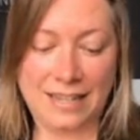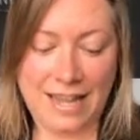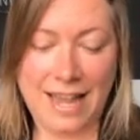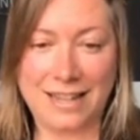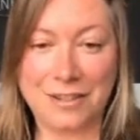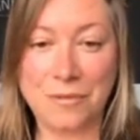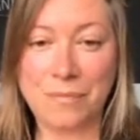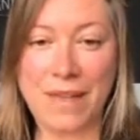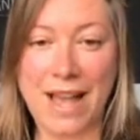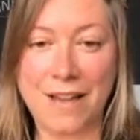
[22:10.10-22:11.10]
can
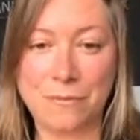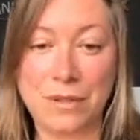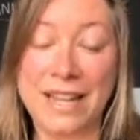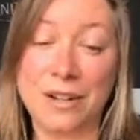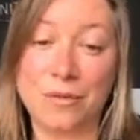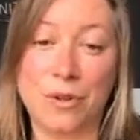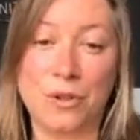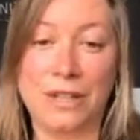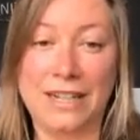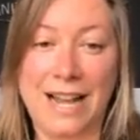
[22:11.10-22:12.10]
play a
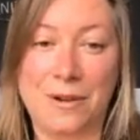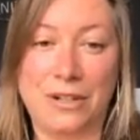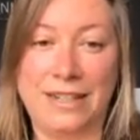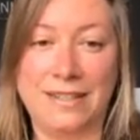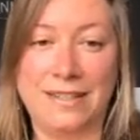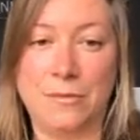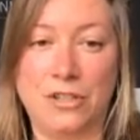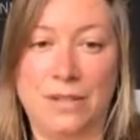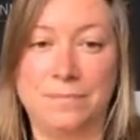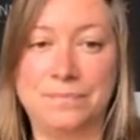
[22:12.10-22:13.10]
role in our
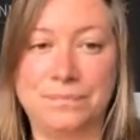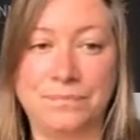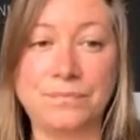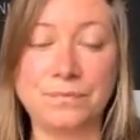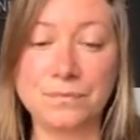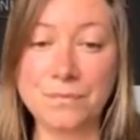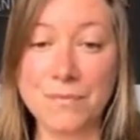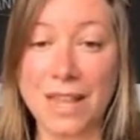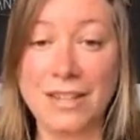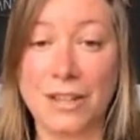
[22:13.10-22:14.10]
consumption.
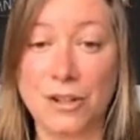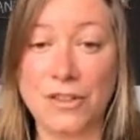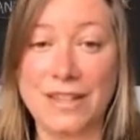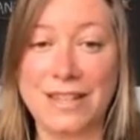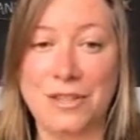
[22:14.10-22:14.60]
Another thing that